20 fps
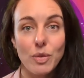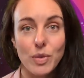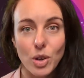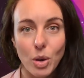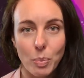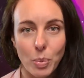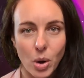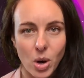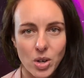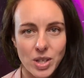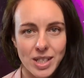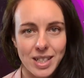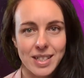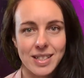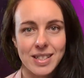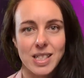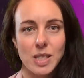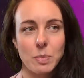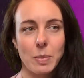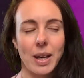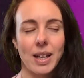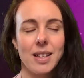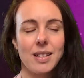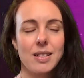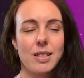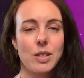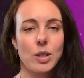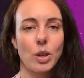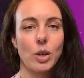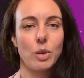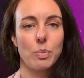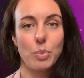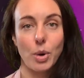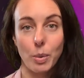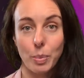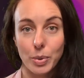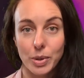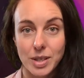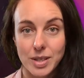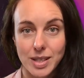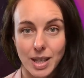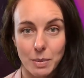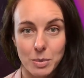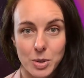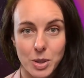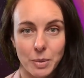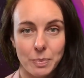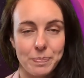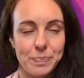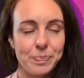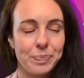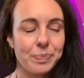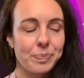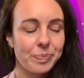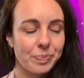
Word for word: of your body in space, so proprioception.